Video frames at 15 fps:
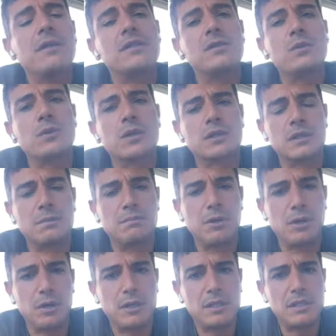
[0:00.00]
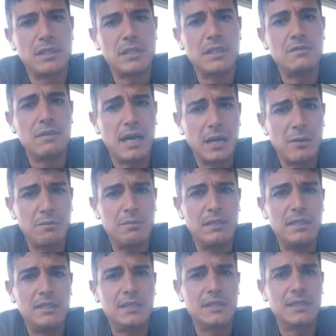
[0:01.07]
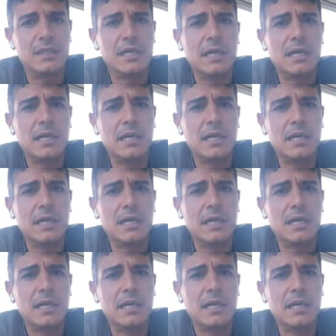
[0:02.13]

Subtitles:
does it work, the policy development,